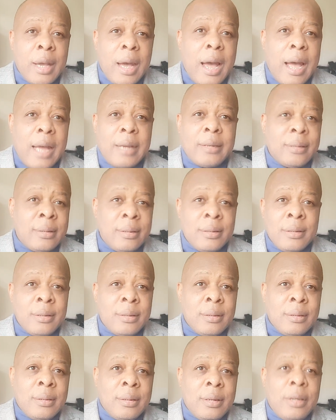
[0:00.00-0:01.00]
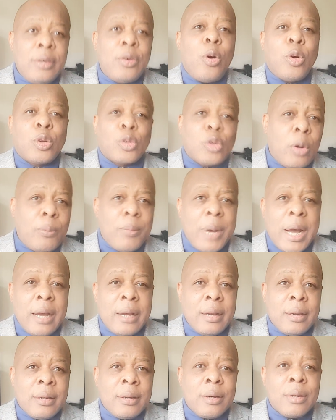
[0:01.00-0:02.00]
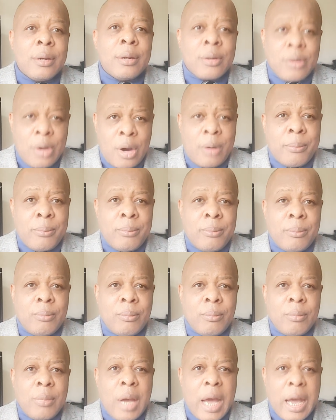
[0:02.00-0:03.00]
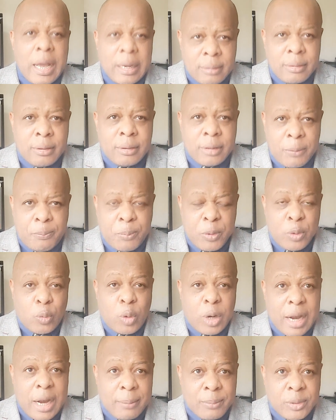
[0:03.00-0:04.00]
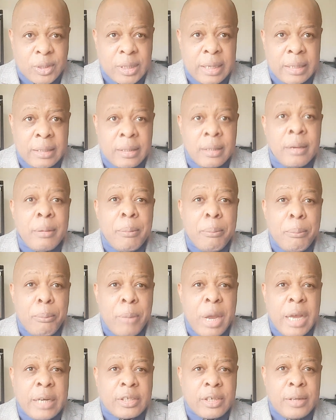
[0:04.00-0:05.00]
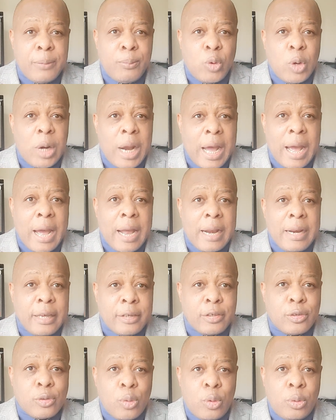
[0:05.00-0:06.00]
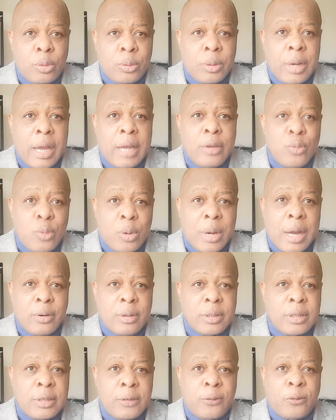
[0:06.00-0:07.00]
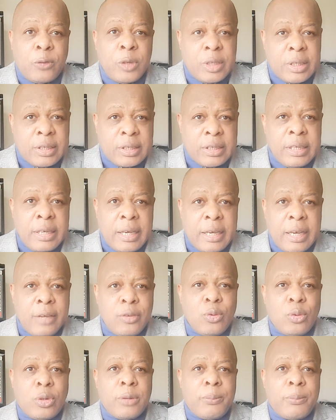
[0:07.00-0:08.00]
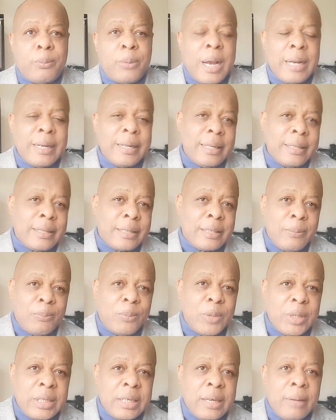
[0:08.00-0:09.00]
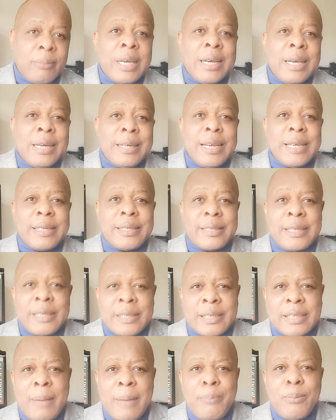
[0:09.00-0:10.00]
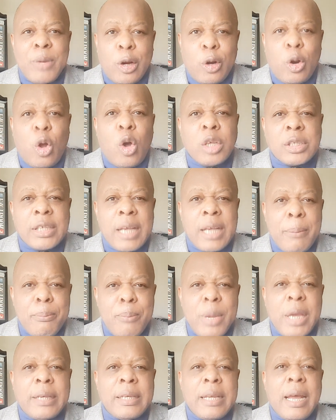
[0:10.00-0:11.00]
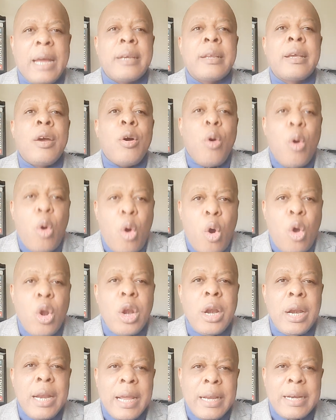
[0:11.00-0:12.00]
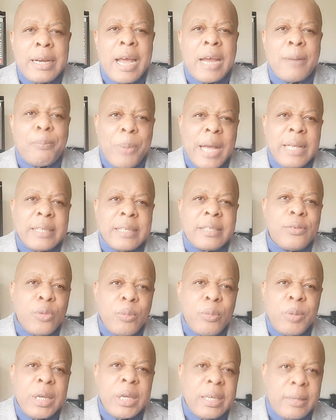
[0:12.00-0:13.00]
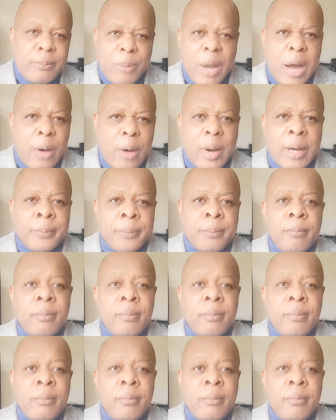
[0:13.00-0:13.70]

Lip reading: And in October, come and repeat what I'm saying. Maître Mola Alex told you that you cannot defeat CNU rebranded CPDM. The system, the laws are made that only that party will be in power.